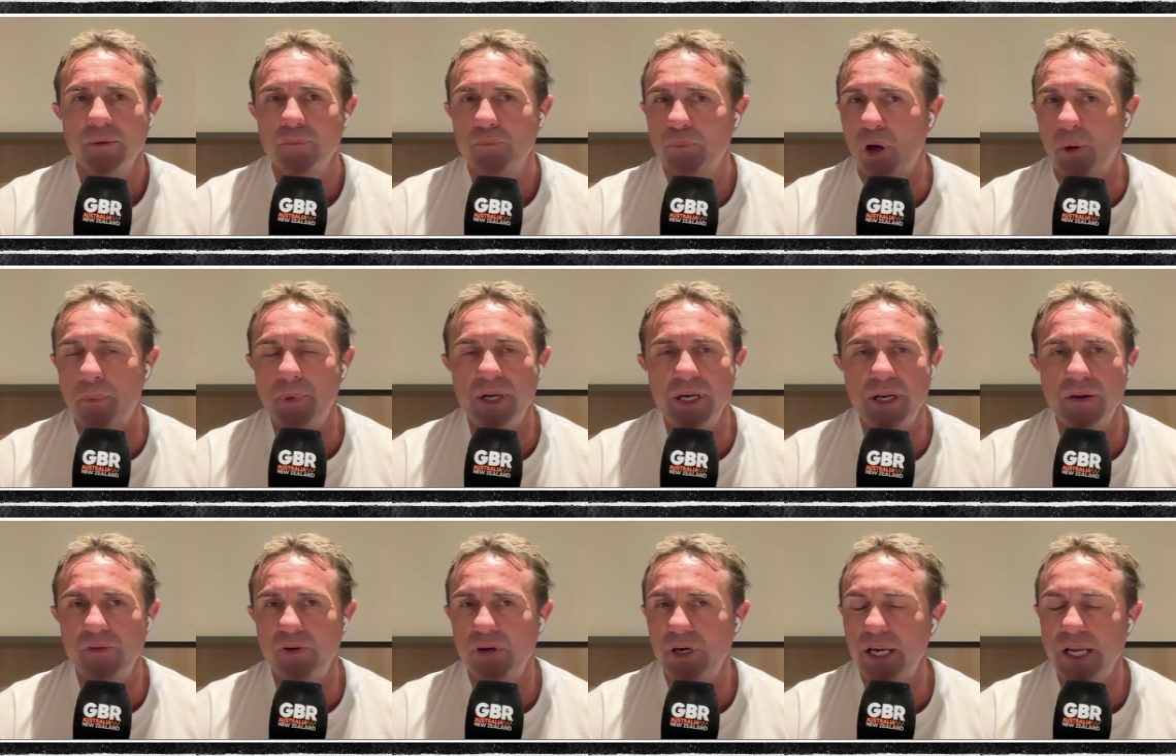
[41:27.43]
probably
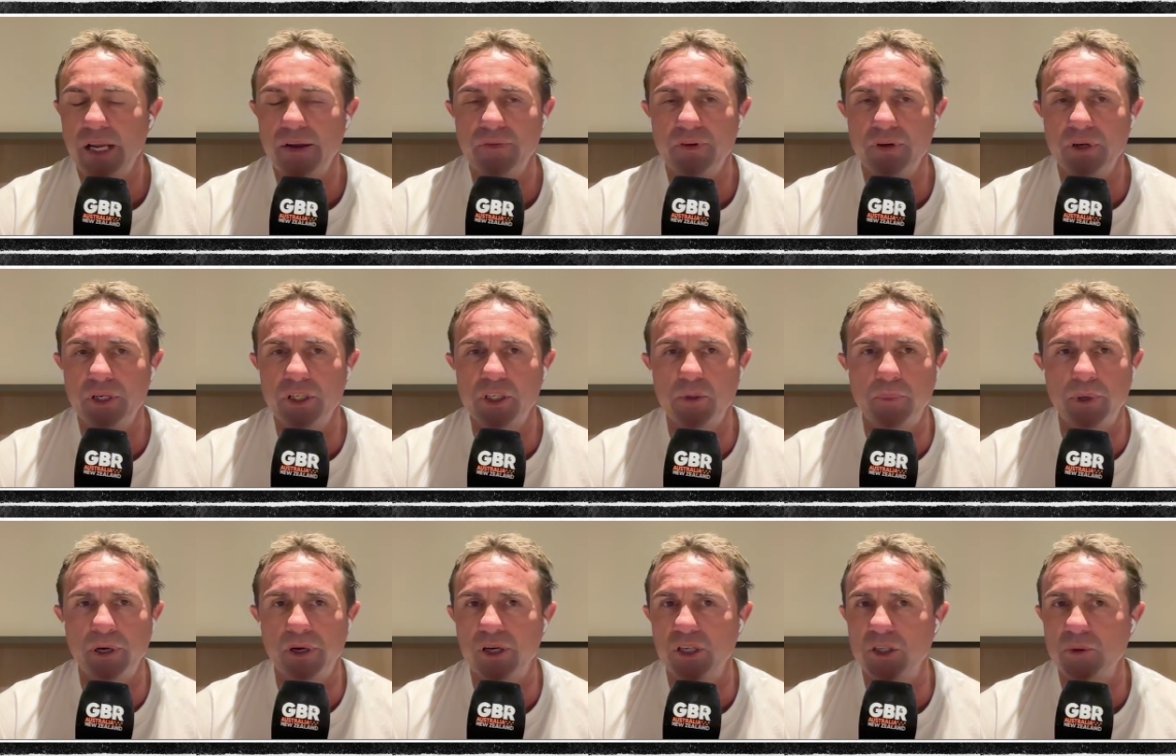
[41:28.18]
never ever
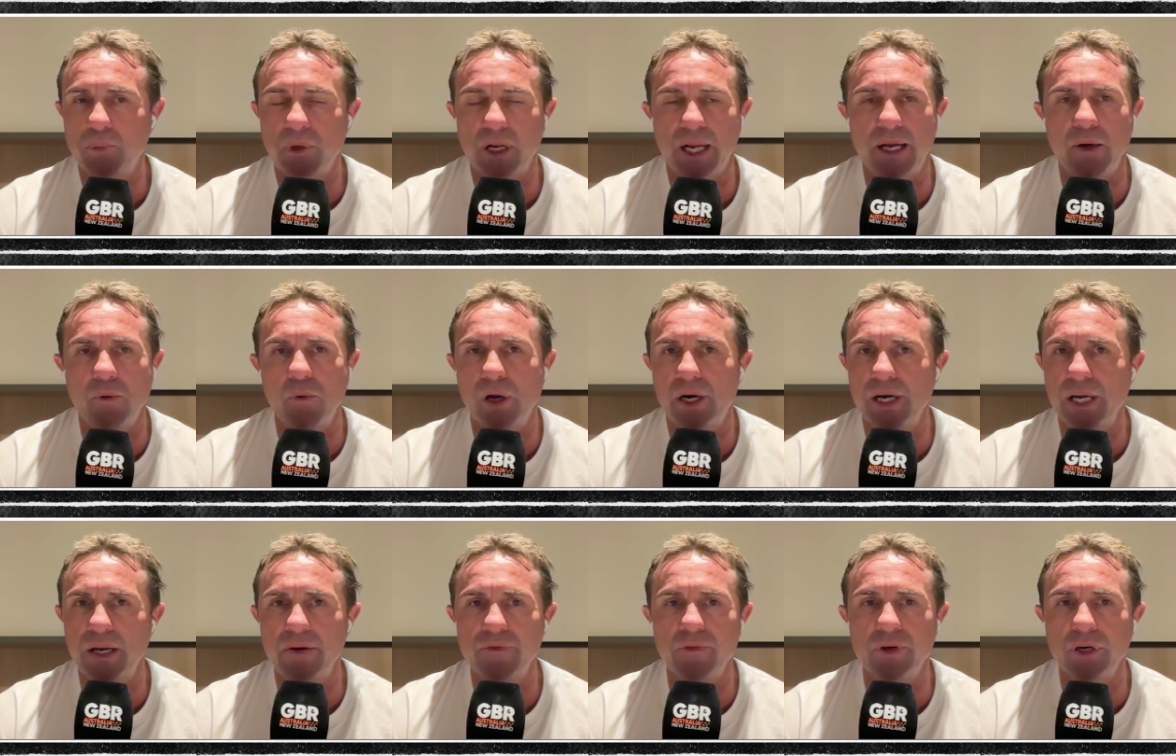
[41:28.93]
experienced playing
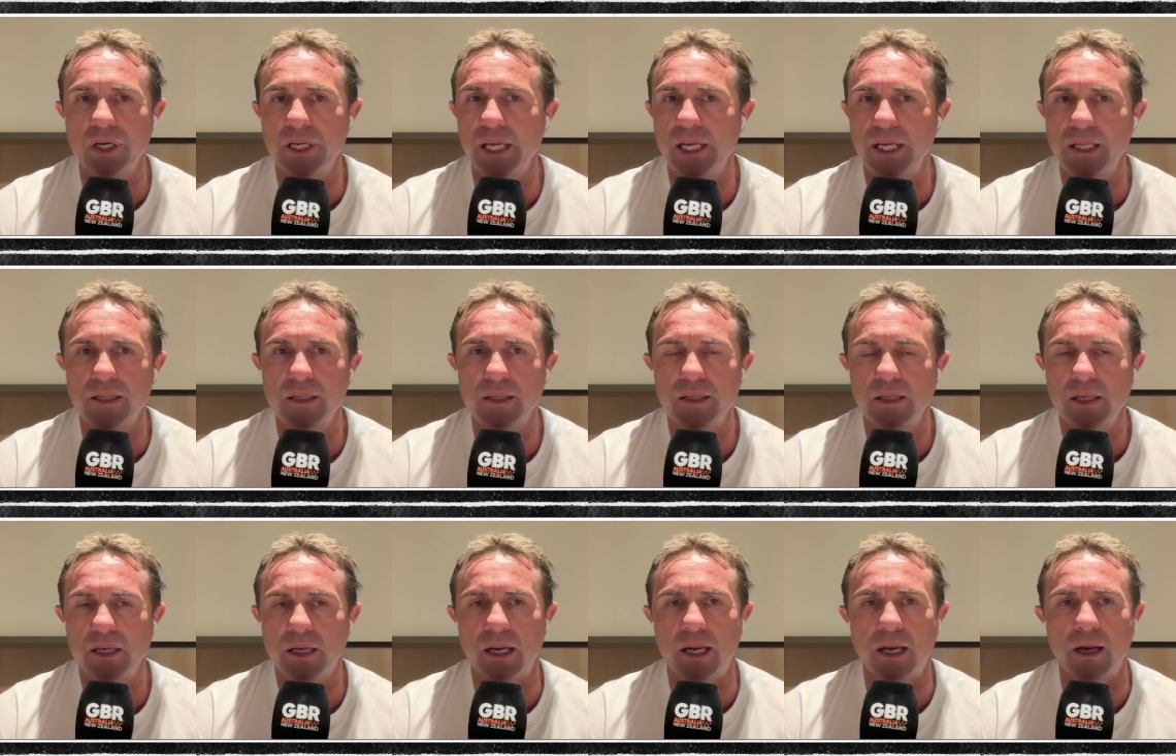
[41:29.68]
one ever again,
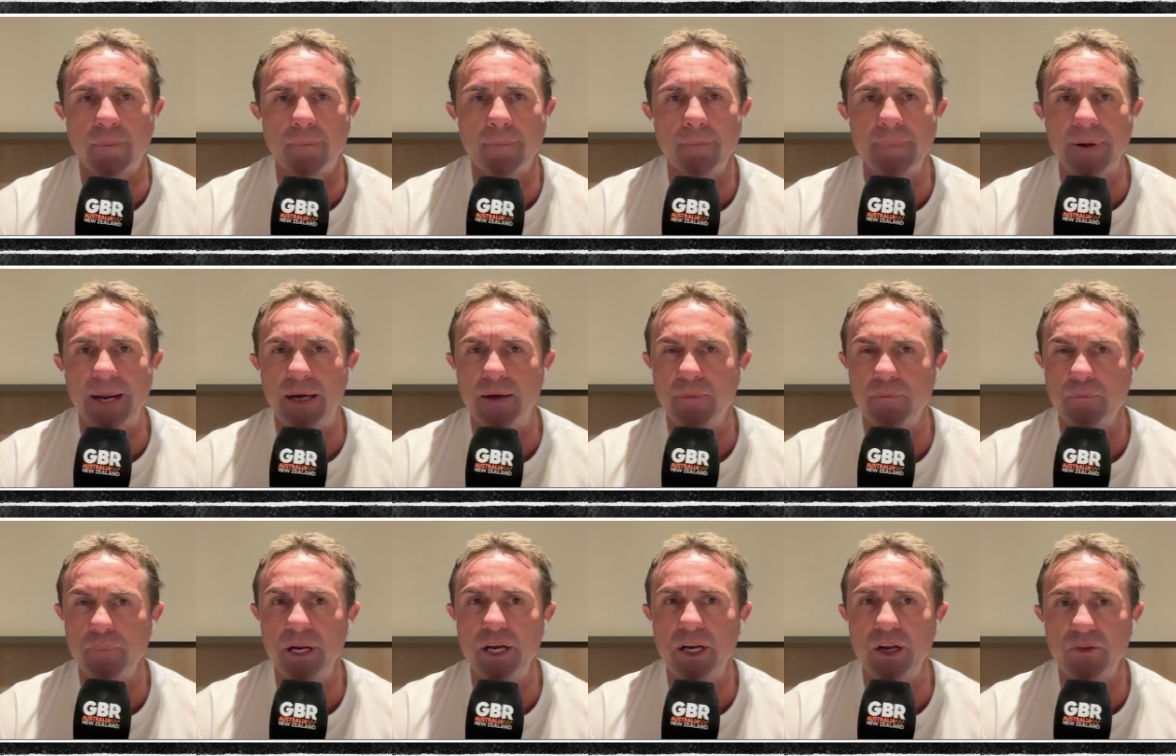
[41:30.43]

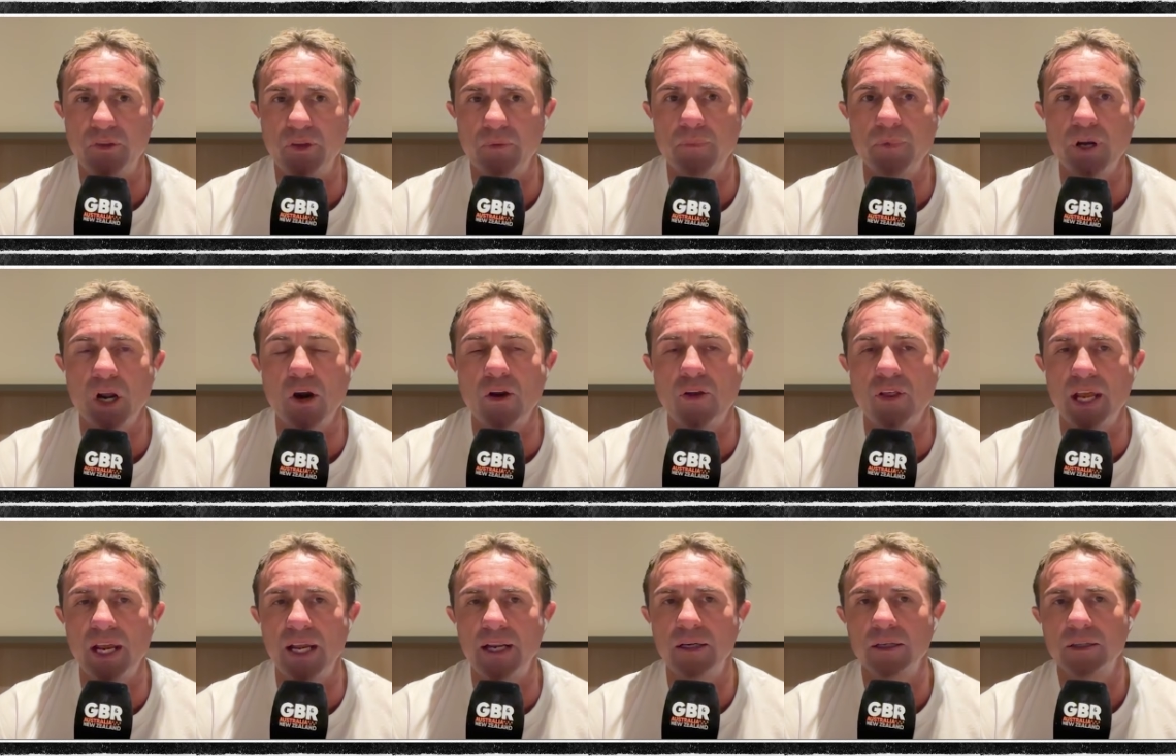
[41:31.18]
and many of them know
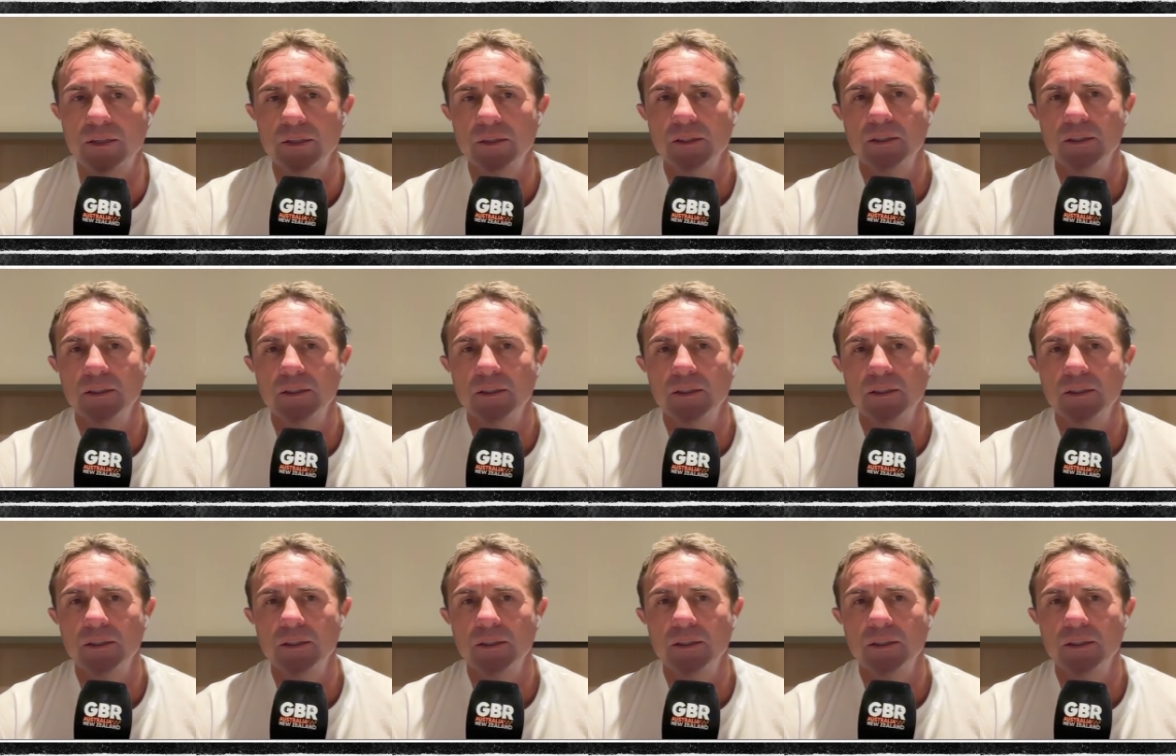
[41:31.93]
that,